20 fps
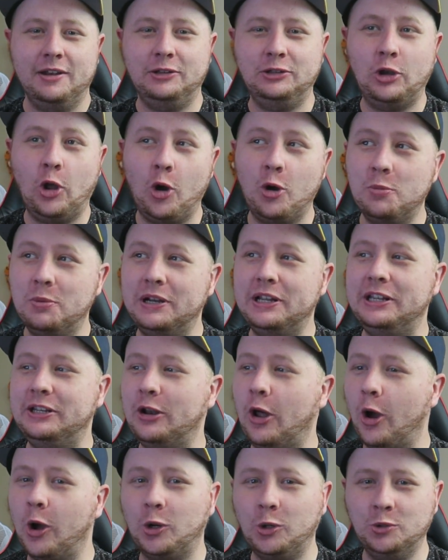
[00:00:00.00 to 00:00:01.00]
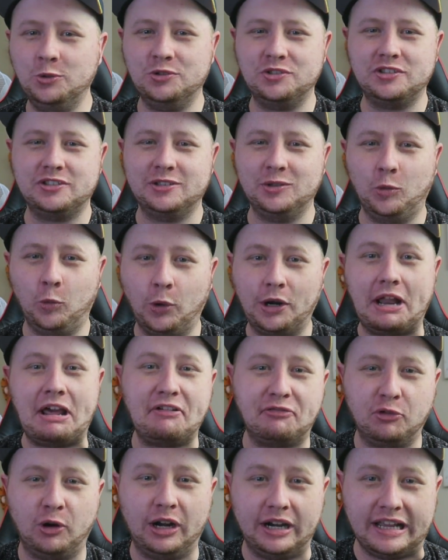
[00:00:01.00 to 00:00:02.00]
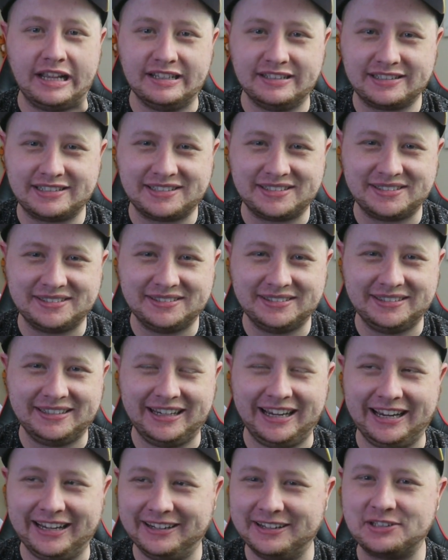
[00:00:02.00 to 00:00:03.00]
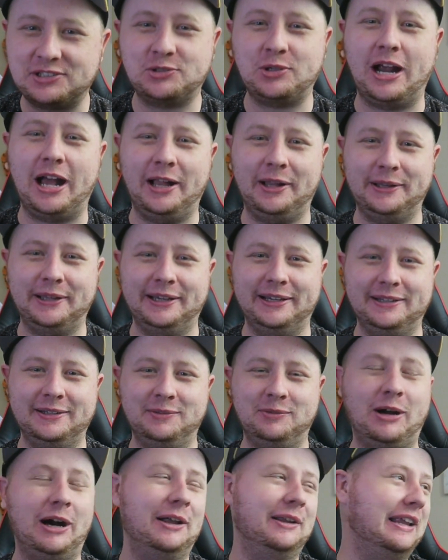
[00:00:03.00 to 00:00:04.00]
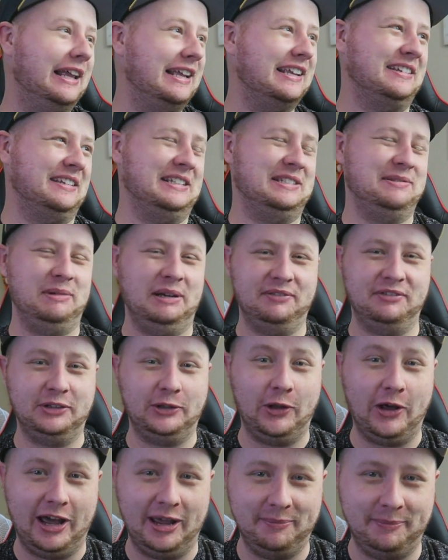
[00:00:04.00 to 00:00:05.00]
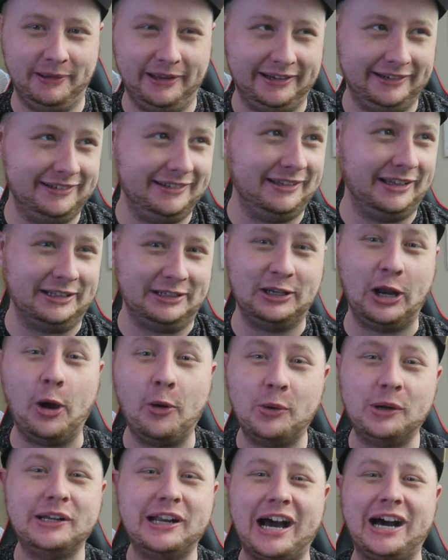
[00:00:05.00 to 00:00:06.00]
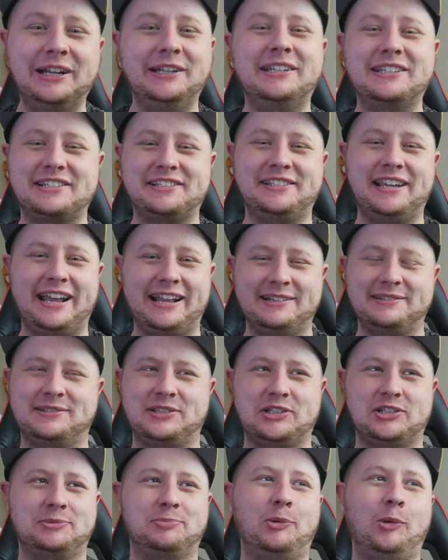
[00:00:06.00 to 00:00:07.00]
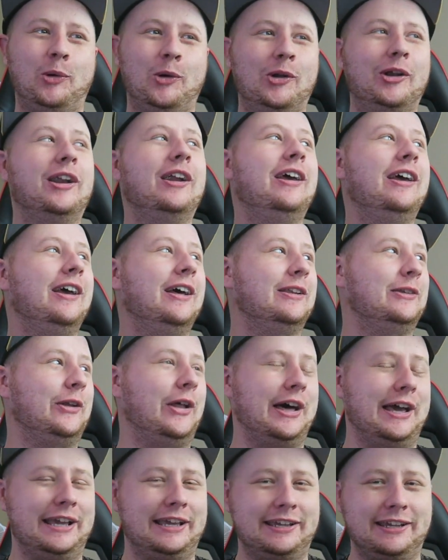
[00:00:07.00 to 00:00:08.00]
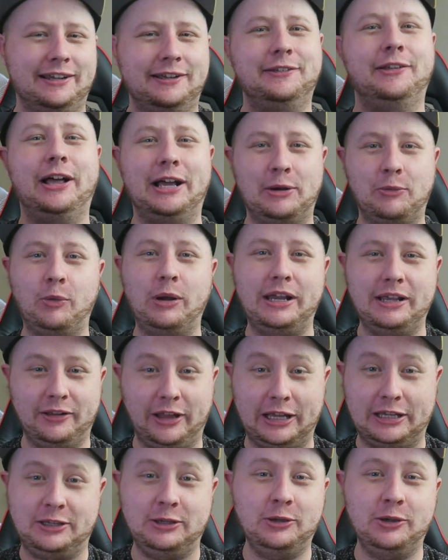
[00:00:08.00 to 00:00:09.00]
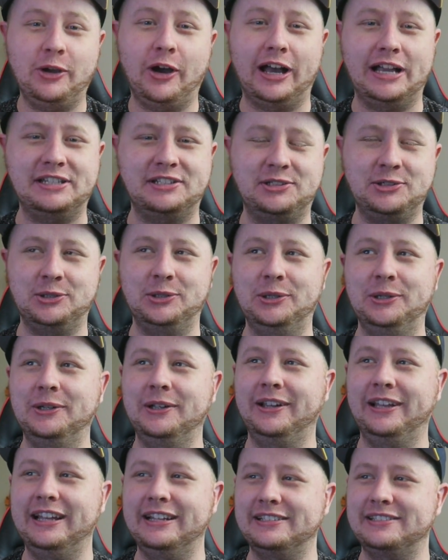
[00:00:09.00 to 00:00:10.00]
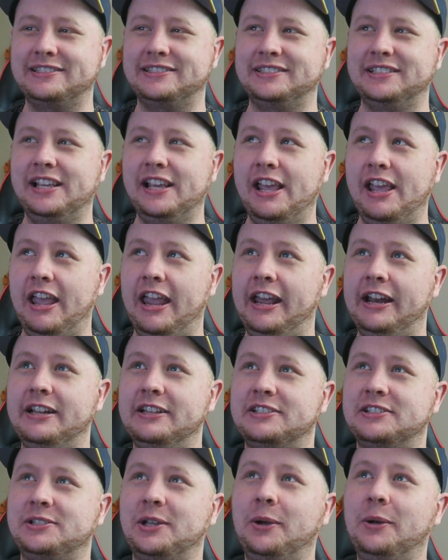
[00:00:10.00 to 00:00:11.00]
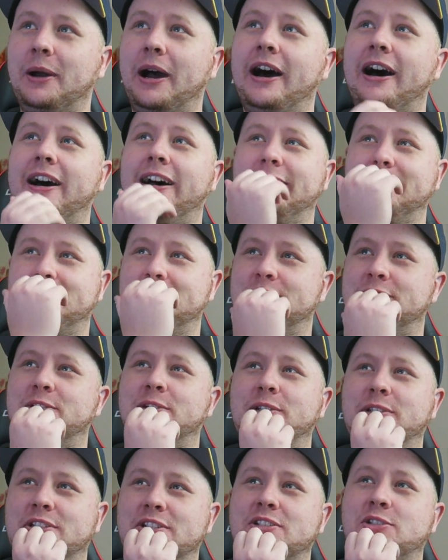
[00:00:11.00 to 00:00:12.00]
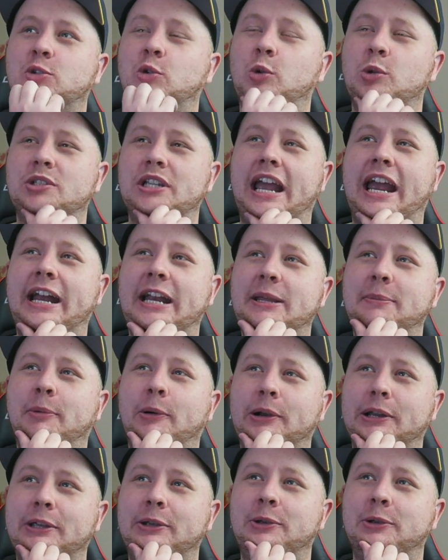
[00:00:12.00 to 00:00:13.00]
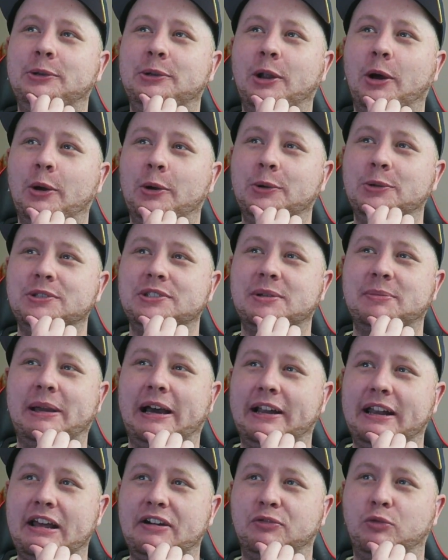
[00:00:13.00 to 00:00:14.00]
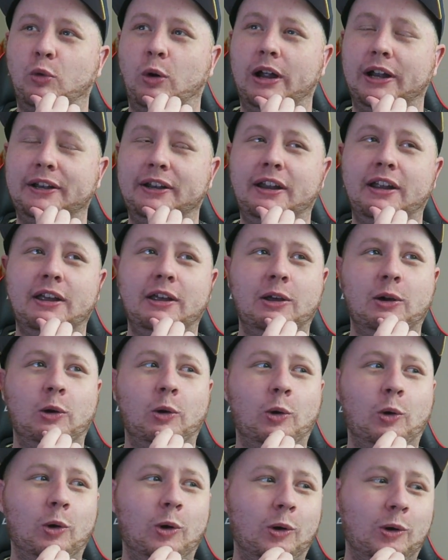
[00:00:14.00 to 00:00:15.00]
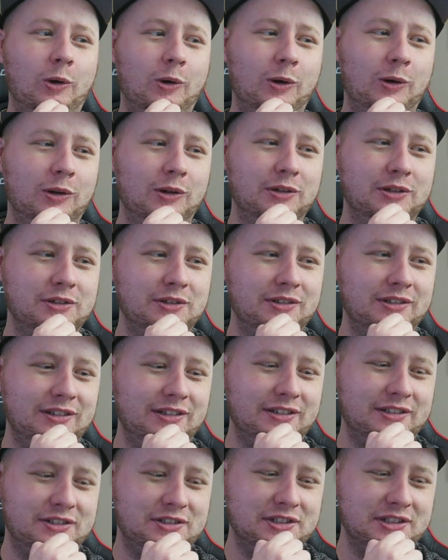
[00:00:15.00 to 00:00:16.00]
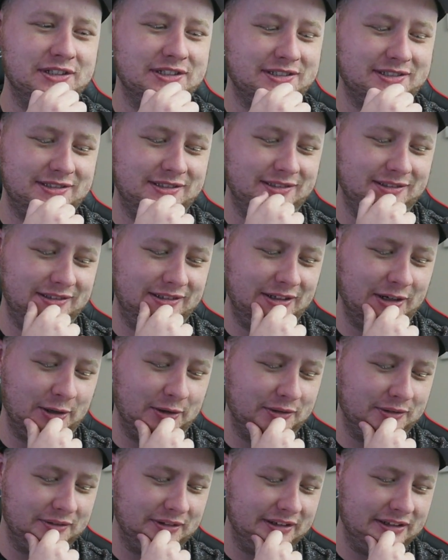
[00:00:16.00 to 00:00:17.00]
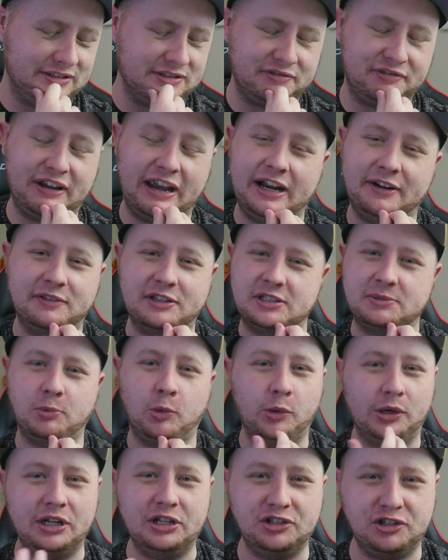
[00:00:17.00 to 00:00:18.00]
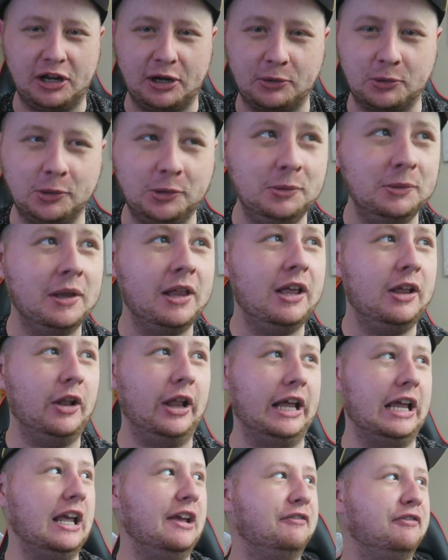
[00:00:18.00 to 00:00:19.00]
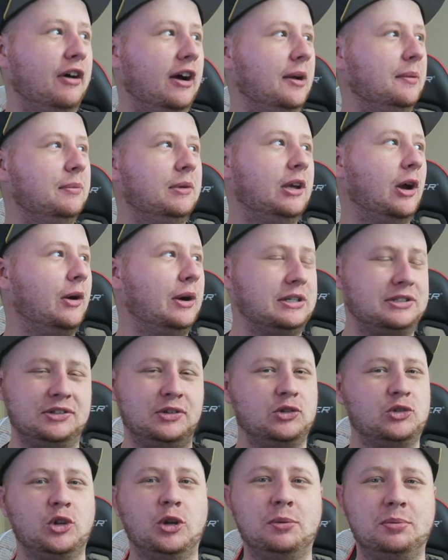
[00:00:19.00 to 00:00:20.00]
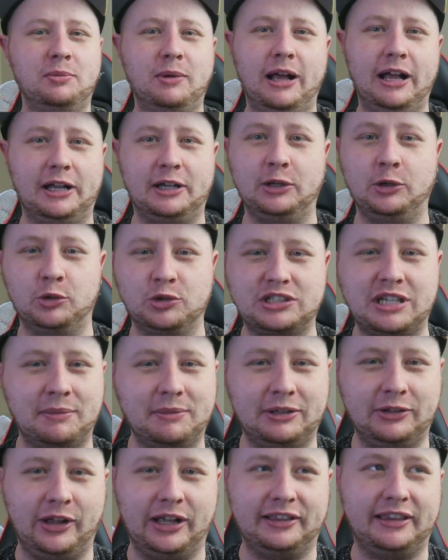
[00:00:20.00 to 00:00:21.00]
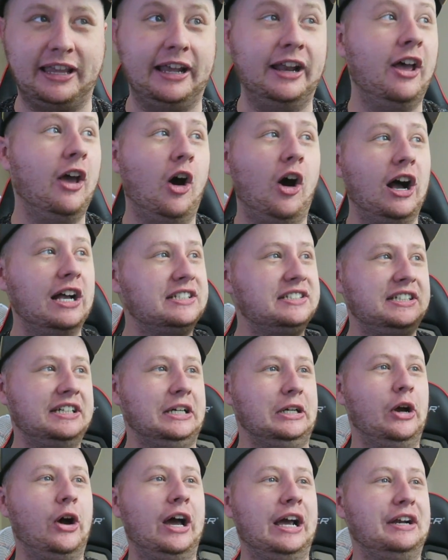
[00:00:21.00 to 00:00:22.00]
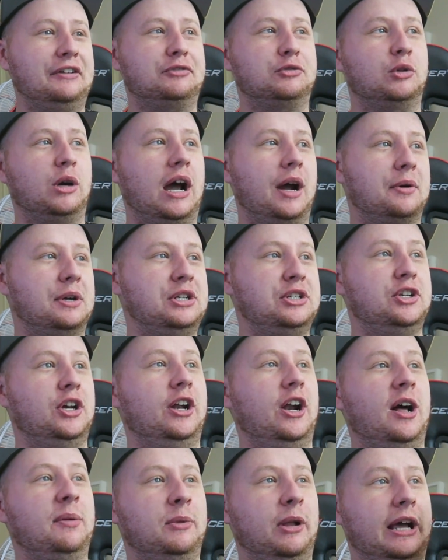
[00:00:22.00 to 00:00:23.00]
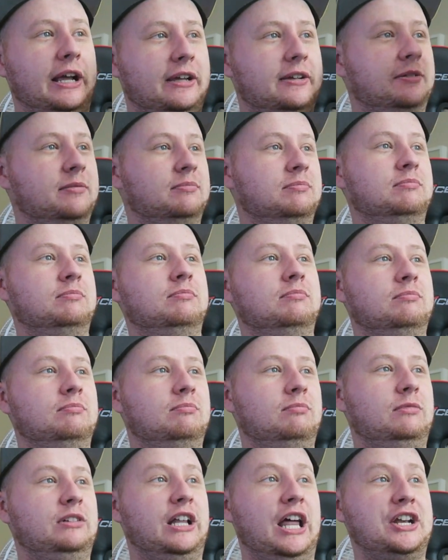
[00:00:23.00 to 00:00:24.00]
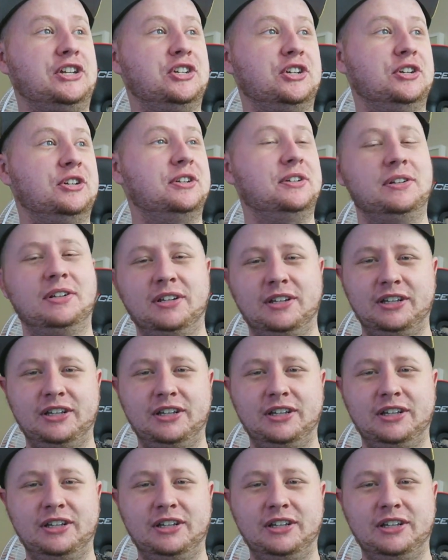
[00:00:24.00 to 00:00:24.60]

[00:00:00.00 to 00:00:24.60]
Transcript: Nobody knows what F1 is in Australia. Well, that's a bit of a lie, but like no one understands the sport like you guys do. It is so hard to just talk to anybody who knows about F1 or just is a fan of the sport in general. Like if I'm going to the supermarket or something like that, I see a guy in a Ferrari shirt, I'm like, legend.